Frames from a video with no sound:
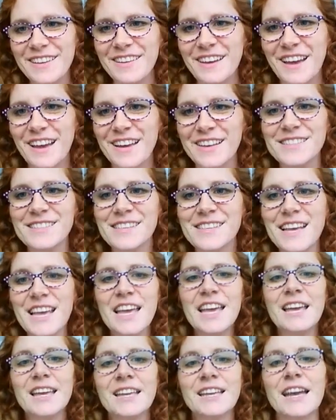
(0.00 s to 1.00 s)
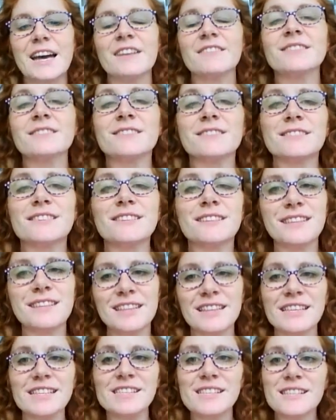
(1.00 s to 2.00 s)
you guys. Now,
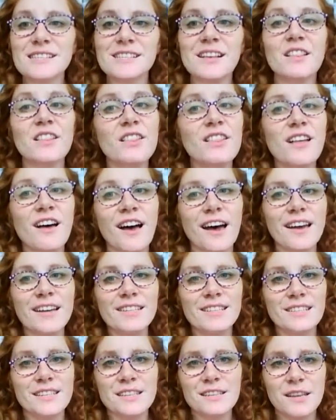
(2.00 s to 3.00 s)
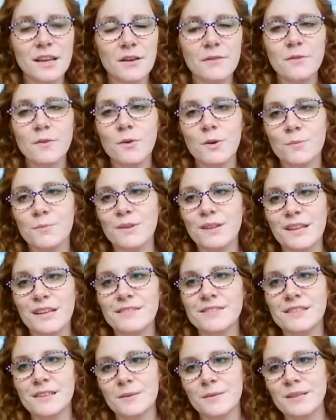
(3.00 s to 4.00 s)
this is a lot of core
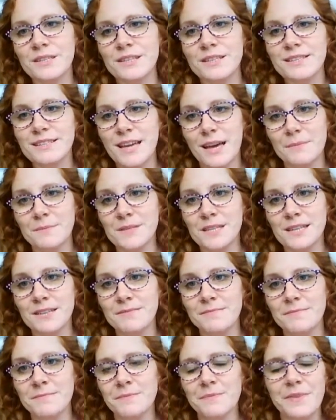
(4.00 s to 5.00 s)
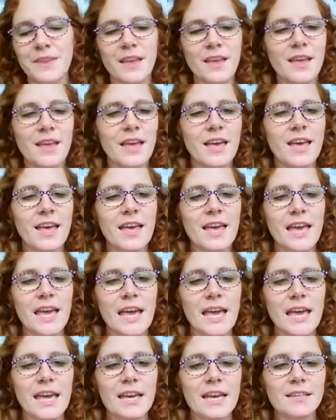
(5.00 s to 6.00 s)
beliefs that we just tapped in.
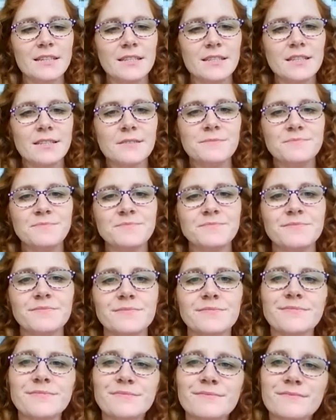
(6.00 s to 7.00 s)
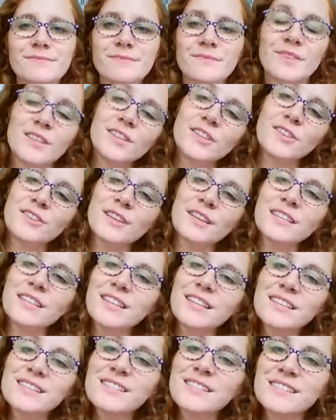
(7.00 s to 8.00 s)
And you
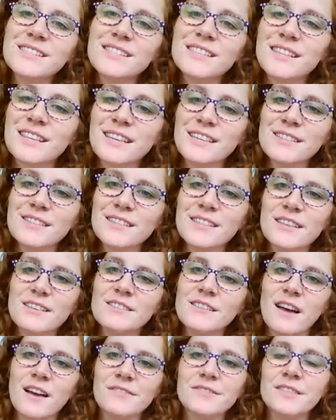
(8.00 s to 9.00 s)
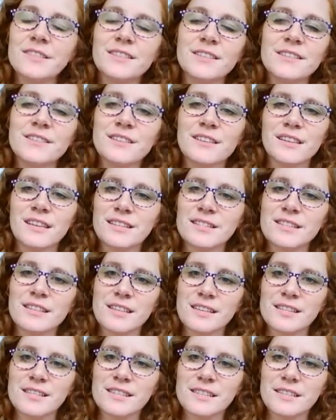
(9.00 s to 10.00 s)
can listen to these as often as you need to
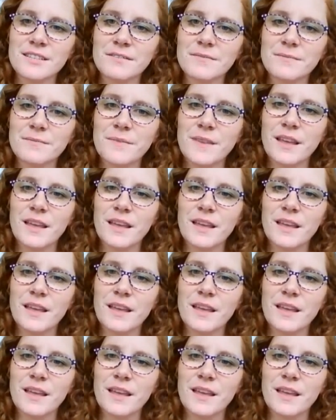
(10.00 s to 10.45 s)
listen